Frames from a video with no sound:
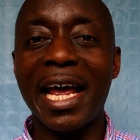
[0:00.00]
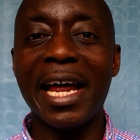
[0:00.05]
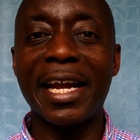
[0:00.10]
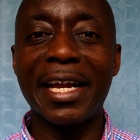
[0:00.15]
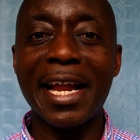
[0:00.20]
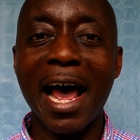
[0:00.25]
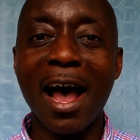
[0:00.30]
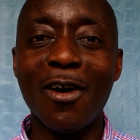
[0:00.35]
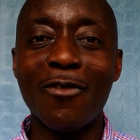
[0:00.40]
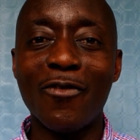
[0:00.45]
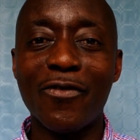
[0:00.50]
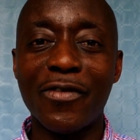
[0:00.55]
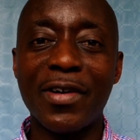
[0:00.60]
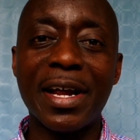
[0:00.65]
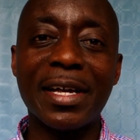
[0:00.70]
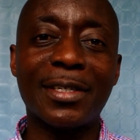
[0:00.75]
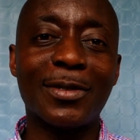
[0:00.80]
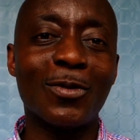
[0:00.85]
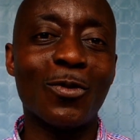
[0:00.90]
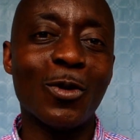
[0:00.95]
A noun
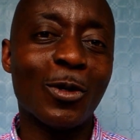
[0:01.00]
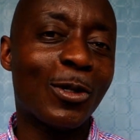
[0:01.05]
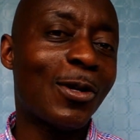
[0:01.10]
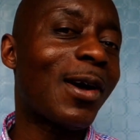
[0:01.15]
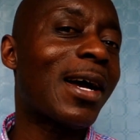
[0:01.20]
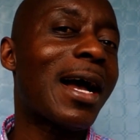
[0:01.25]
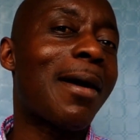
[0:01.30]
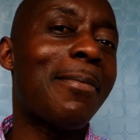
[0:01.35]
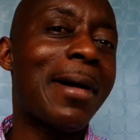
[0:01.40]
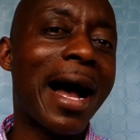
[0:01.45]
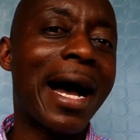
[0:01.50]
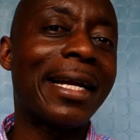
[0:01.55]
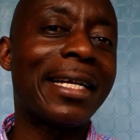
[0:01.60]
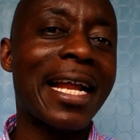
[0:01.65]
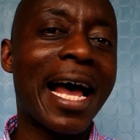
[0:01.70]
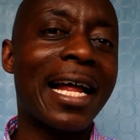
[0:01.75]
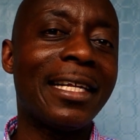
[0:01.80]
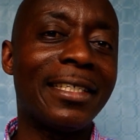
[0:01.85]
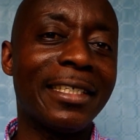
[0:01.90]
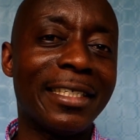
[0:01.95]
phrase. We'll talk about
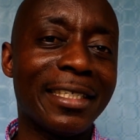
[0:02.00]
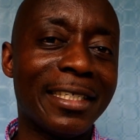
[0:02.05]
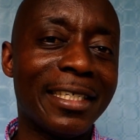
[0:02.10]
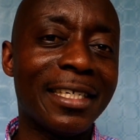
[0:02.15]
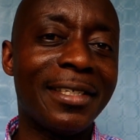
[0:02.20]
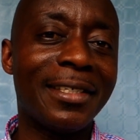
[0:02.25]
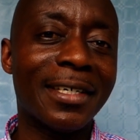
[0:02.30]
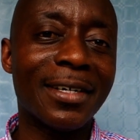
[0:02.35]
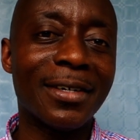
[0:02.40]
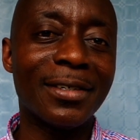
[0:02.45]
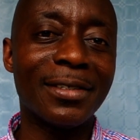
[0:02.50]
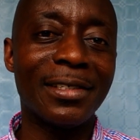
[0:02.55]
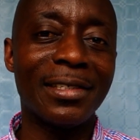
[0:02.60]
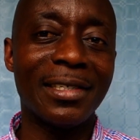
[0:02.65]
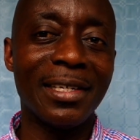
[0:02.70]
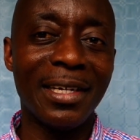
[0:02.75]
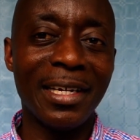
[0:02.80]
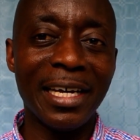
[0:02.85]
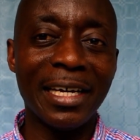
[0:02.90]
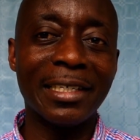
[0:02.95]
that in details
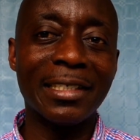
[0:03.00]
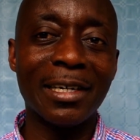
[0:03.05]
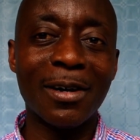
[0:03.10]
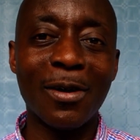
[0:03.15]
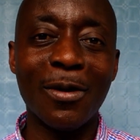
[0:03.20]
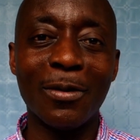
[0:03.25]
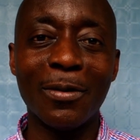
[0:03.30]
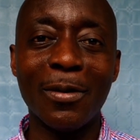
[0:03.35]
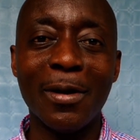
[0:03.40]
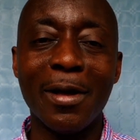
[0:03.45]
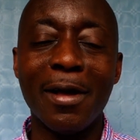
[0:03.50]
later on.